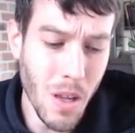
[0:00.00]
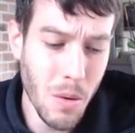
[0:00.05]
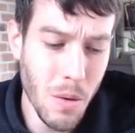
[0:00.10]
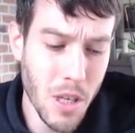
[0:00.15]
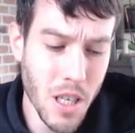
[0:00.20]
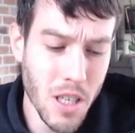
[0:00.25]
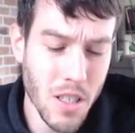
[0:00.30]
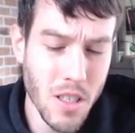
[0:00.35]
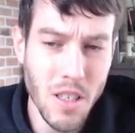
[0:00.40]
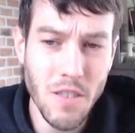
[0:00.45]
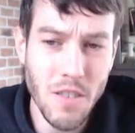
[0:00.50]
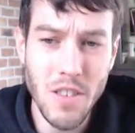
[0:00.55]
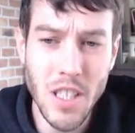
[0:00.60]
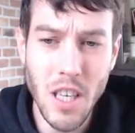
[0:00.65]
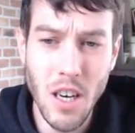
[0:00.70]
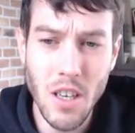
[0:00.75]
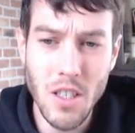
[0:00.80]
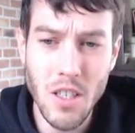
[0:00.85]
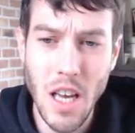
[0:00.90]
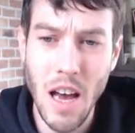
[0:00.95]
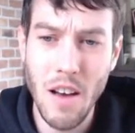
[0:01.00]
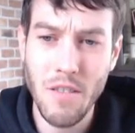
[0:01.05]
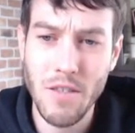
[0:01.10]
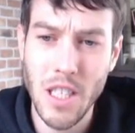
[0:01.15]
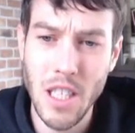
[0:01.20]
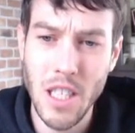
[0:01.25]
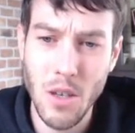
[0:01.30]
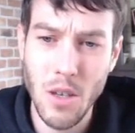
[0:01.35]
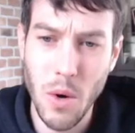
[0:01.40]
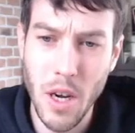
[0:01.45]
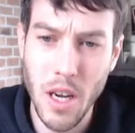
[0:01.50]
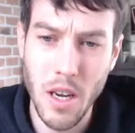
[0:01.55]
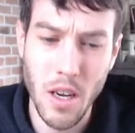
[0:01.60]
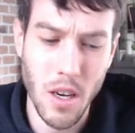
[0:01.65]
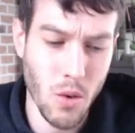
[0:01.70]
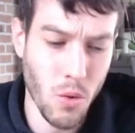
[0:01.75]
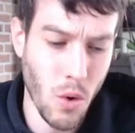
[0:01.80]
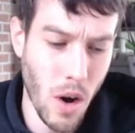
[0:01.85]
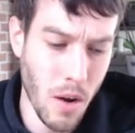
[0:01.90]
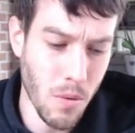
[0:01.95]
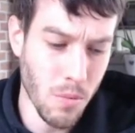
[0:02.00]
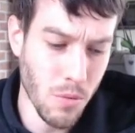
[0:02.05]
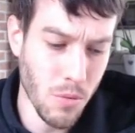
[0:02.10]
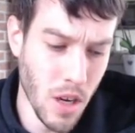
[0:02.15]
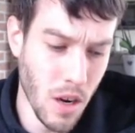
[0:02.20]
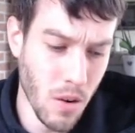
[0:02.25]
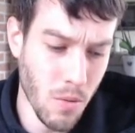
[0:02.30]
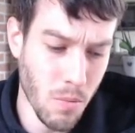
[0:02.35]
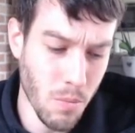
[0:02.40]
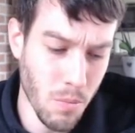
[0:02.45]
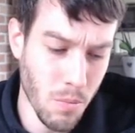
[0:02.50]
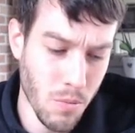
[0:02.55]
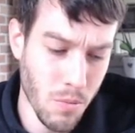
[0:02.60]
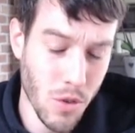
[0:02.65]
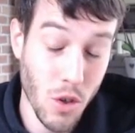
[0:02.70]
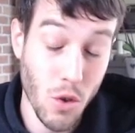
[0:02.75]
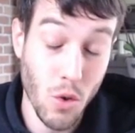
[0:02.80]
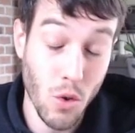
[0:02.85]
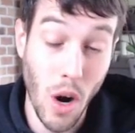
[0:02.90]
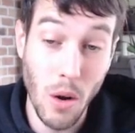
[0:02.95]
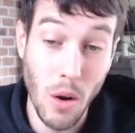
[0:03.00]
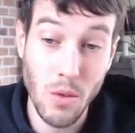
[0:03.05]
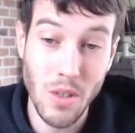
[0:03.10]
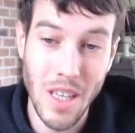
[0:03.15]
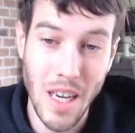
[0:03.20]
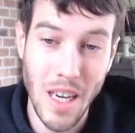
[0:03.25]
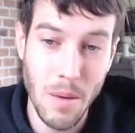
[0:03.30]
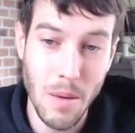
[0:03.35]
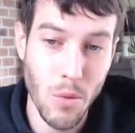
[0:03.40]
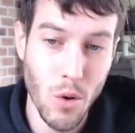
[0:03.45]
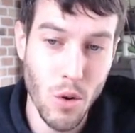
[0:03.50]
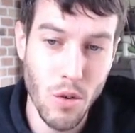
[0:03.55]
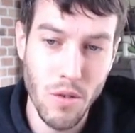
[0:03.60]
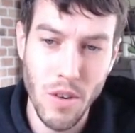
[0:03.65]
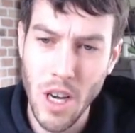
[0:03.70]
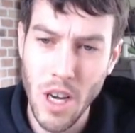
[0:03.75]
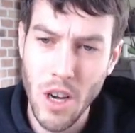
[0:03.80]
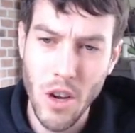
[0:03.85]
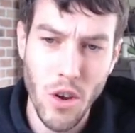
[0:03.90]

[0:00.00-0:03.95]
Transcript: Because if he does have the quick ground type move,